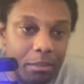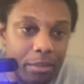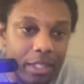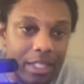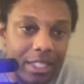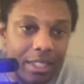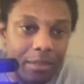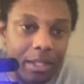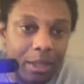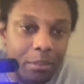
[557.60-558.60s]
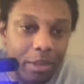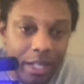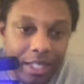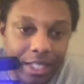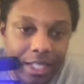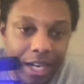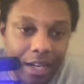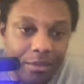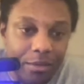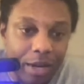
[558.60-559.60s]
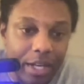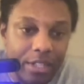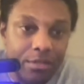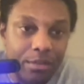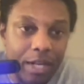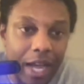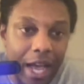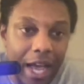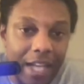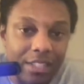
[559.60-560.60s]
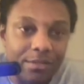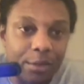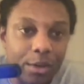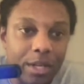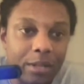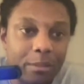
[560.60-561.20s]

It did something completely out of range of what I asked for,